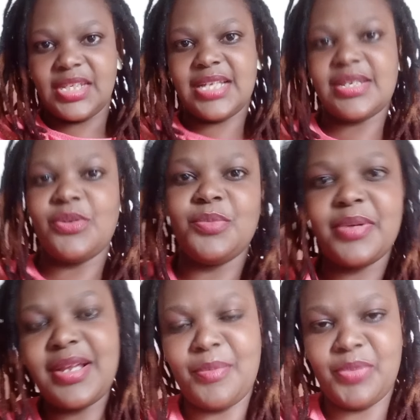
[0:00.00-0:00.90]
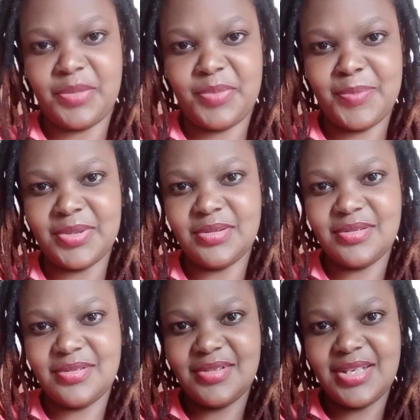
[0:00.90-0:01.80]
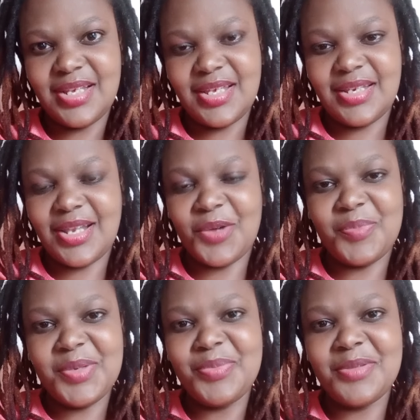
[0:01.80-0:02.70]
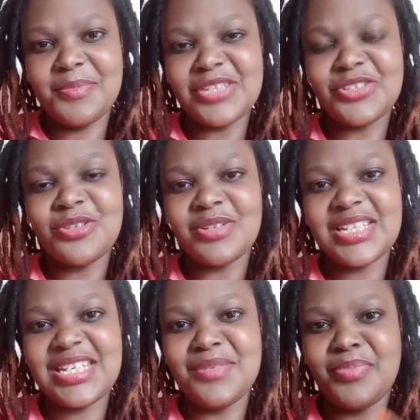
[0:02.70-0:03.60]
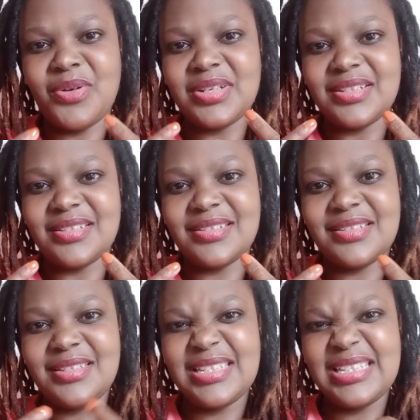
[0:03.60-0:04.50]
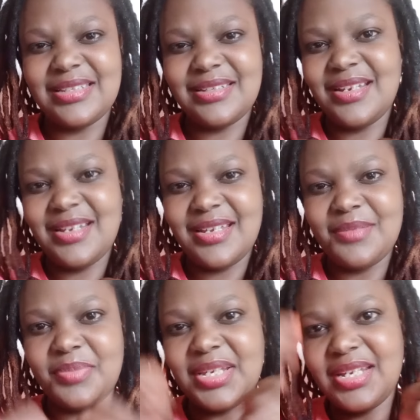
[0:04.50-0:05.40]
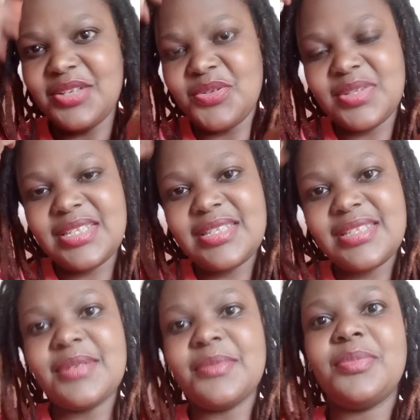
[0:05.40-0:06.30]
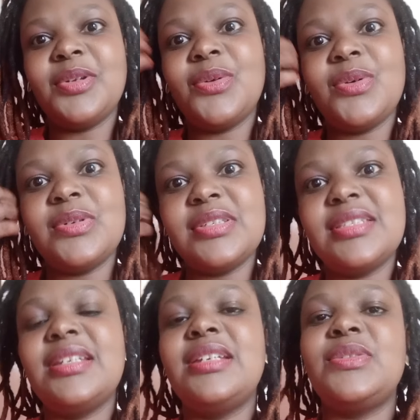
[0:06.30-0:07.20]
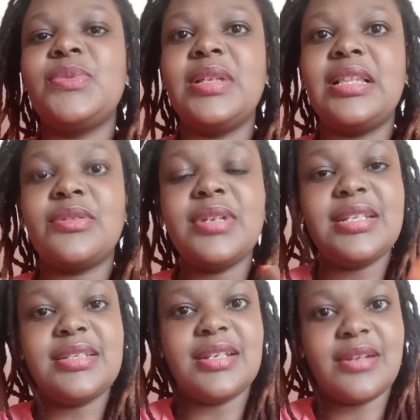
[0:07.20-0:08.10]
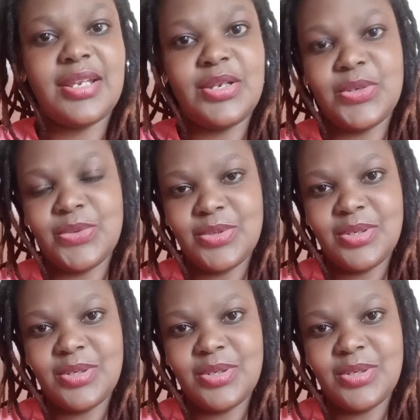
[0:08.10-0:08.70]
That's how you break up with people. Now people must not keep on being in your system, because it will really derail you,